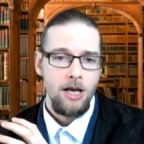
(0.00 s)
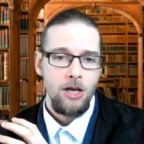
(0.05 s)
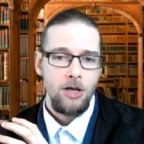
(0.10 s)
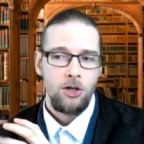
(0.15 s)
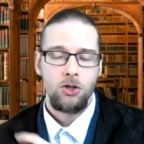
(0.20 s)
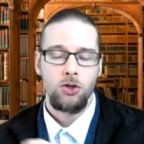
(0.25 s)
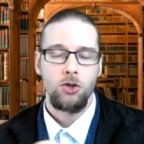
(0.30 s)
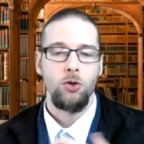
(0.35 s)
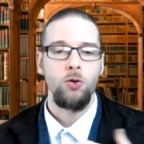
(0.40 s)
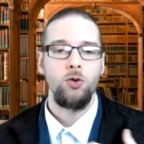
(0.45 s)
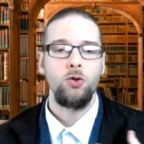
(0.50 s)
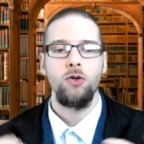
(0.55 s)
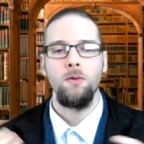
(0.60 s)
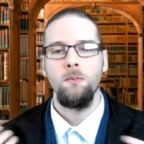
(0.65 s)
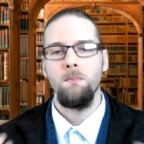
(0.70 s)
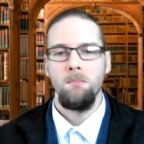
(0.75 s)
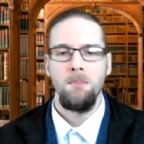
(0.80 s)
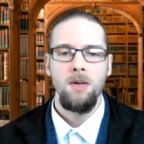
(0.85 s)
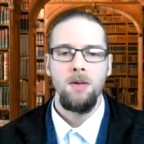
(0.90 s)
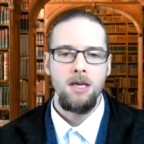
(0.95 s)
So to
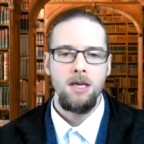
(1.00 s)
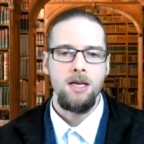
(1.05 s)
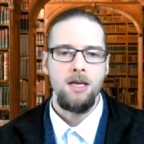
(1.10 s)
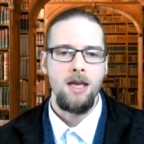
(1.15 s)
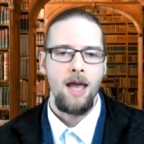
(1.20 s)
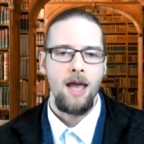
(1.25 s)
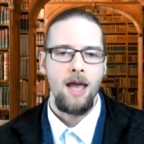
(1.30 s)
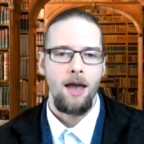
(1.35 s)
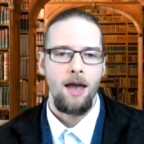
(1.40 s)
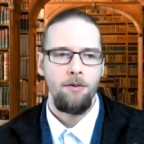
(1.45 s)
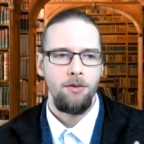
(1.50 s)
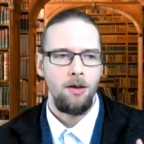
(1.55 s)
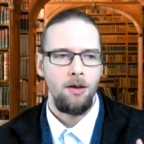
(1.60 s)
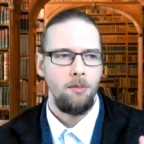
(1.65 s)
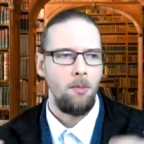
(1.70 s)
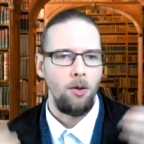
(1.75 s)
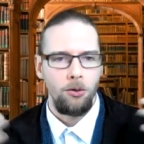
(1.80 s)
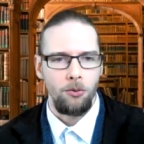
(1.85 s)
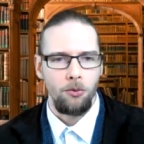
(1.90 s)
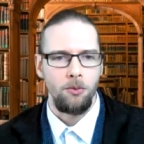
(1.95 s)
me, having a
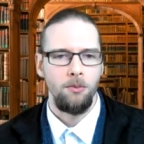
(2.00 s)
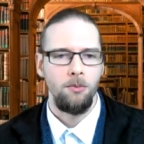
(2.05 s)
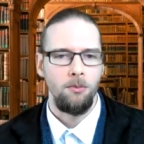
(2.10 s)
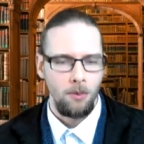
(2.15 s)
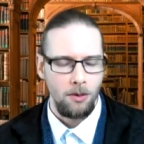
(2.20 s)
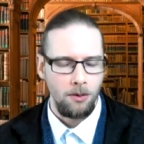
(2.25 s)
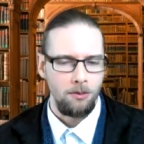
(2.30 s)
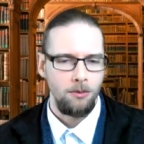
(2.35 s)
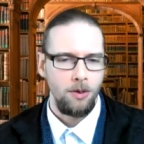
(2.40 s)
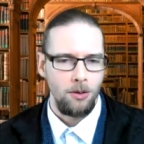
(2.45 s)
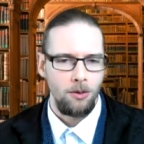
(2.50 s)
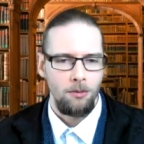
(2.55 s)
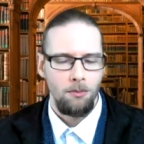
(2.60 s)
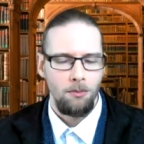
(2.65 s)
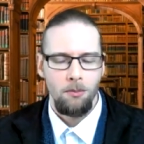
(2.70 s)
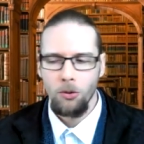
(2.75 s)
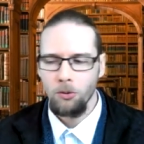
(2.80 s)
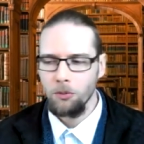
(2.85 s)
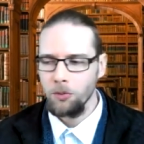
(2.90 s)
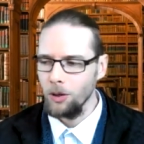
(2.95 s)
mother and you know
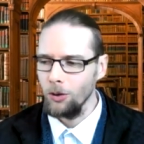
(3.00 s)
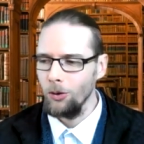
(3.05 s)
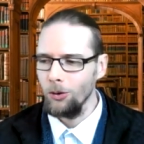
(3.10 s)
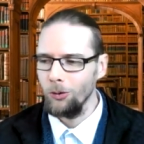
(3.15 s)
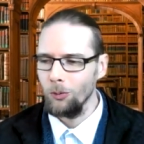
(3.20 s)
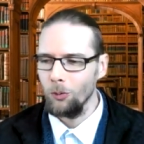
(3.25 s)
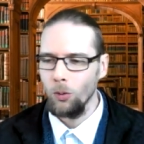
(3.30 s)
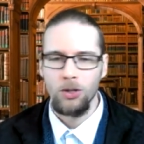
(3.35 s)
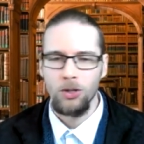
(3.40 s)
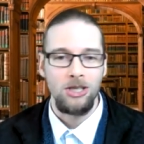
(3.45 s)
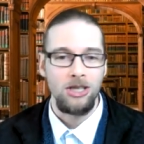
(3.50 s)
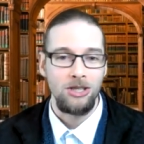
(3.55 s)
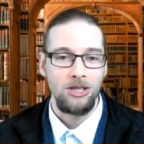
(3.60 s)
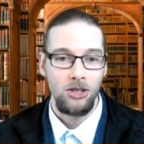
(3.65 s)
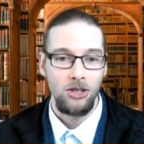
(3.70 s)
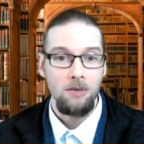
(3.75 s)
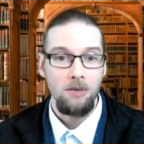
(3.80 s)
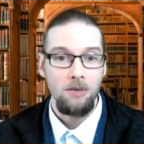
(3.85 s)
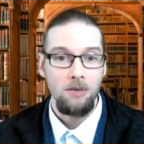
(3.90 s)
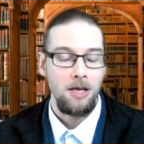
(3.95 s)
mother-in-law that wanted to
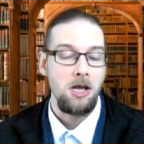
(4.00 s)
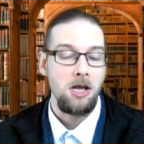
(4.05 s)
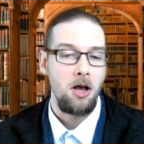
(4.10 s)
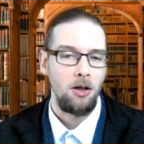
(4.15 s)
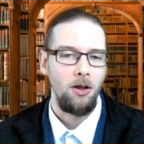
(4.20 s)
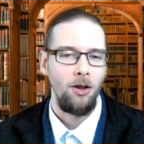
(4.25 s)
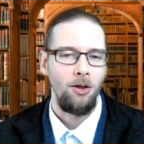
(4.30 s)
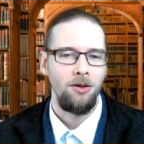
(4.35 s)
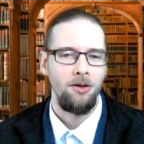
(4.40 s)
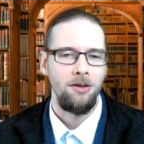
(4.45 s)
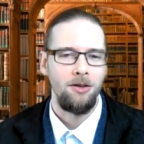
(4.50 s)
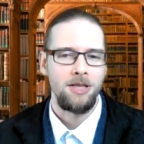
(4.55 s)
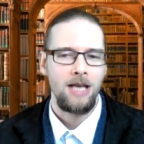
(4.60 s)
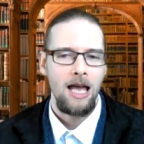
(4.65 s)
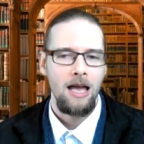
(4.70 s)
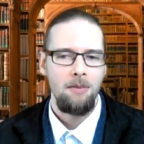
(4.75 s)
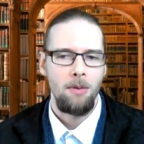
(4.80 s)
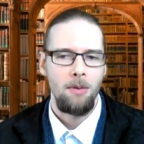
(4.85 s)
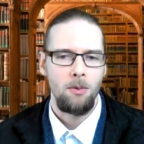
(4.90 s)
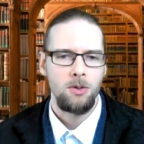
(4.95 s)
see me a lot of the
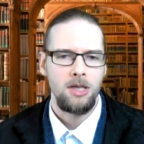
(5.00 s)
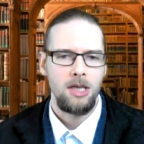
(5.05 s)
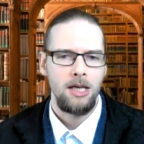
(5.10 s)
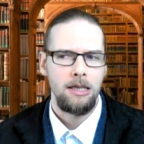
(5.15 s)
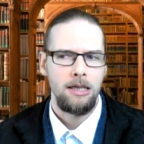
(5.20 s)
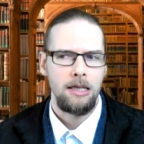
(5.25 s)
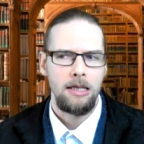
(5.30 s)
time, I was like,